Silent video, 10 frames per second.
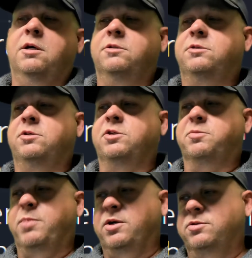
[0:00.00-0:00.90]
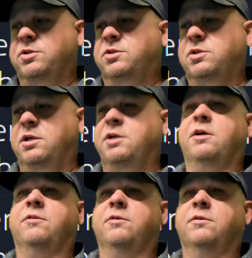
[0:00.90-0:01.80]
to just purchase
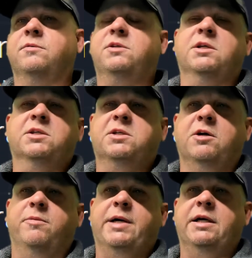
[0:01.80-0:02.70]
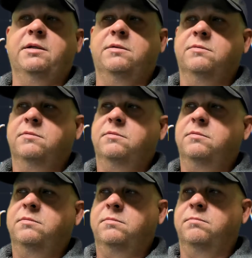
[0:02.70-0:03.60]
another 6 terabyte
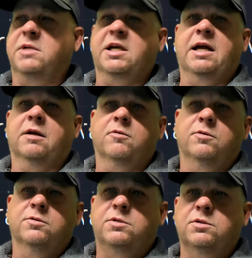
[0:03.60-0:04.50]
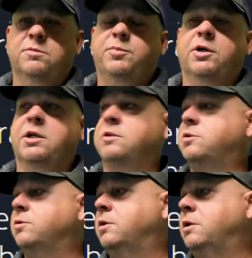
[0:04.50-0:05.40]
mechanical to put
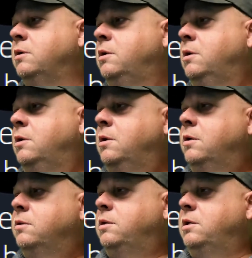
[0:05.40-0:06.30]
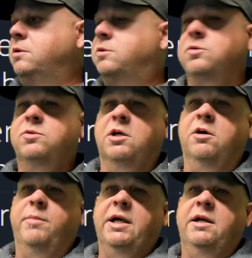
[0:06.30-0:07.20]
into it. The 2
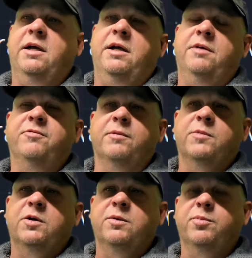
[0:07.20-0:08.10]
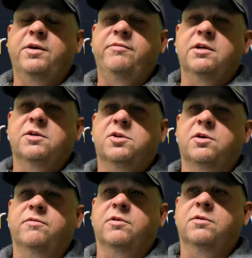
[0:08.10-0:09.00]
terabyte I had from the previous
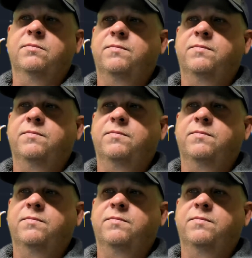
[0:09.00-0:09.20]
server.